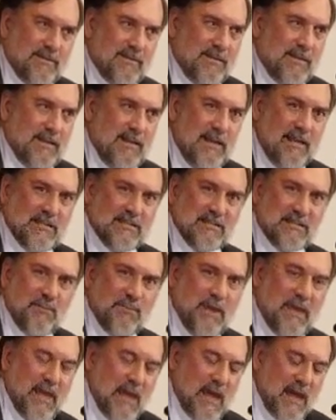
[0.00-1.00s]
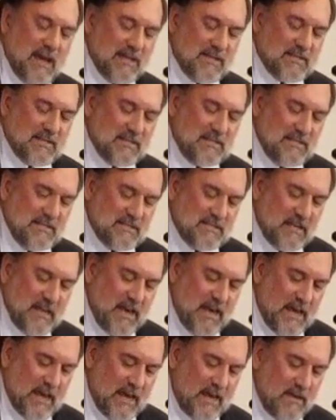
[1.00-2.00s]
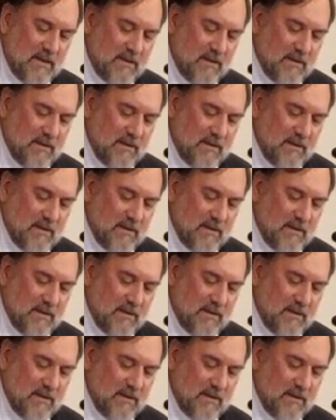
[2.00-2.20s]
that needs to be asked this day: